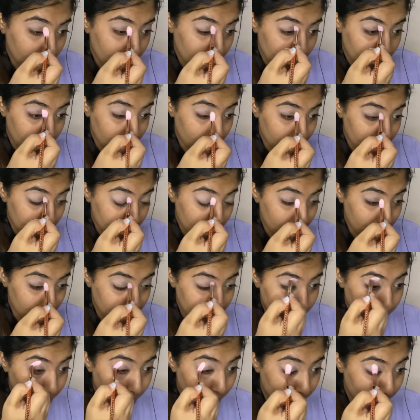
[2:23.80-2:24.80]
This
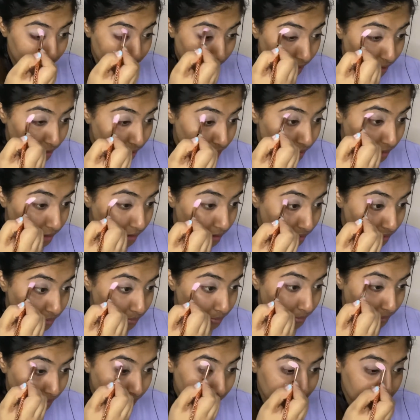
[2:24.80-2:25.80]
brush is
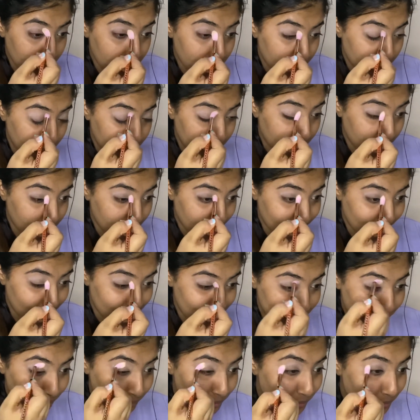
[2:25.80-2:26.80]
pretty big
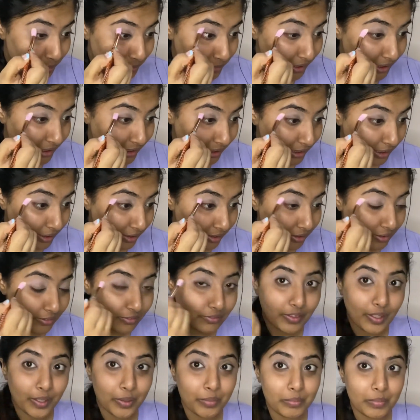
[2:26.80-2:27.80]
for me, if
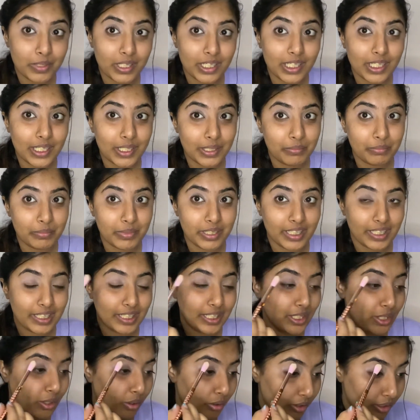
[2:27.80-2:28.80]
I'm being
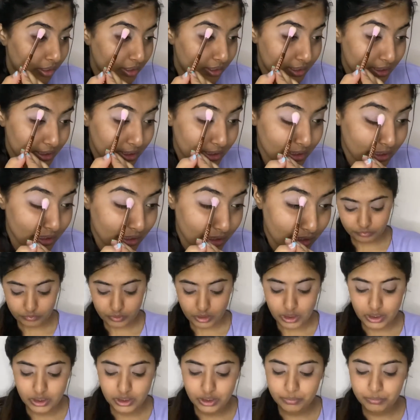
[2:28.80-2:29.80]
completely honest.
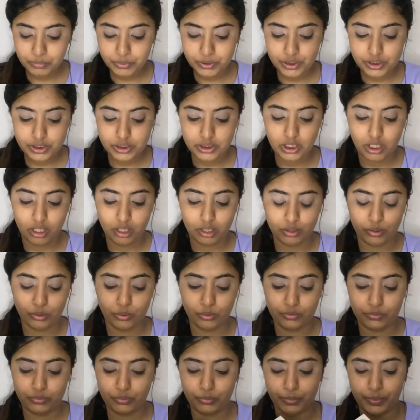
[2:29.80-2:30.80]
And I'm going to start
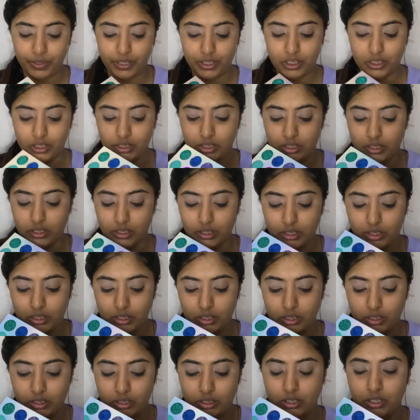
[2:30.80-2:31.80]
off with
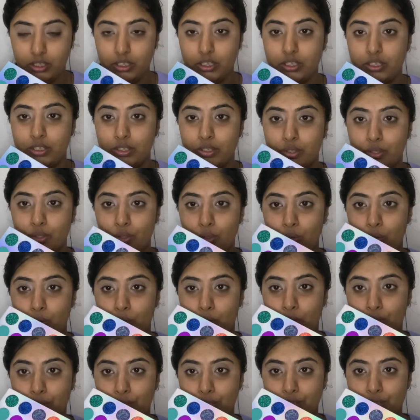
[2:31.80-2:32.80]
this
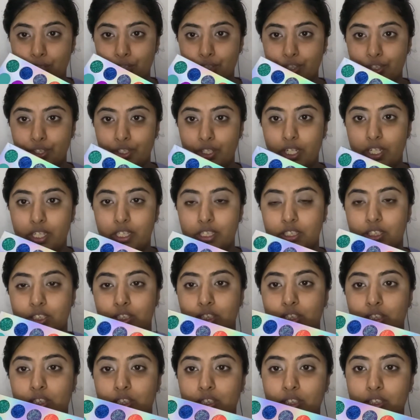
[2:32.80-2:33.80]
orange right
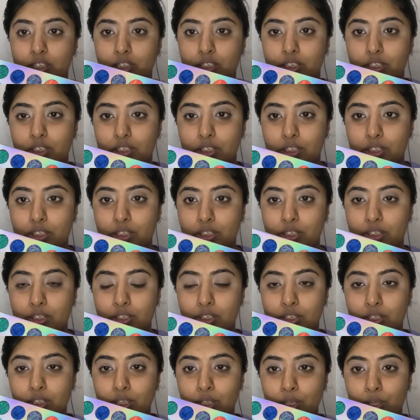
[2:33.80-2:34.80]
here, this
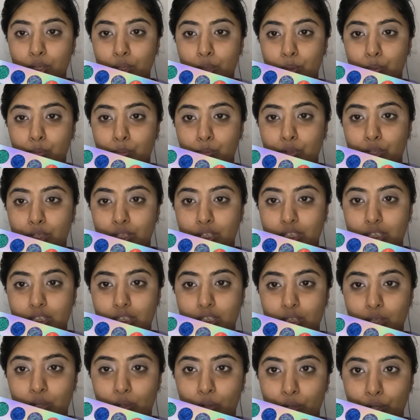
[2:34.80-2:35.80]

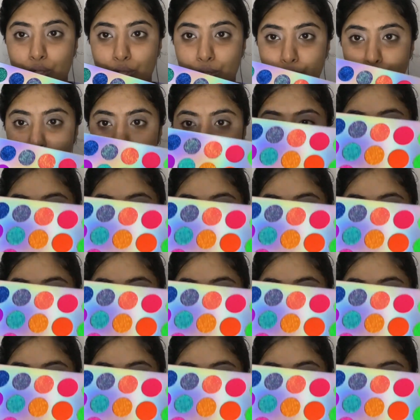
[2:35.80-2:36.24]
pretty orange.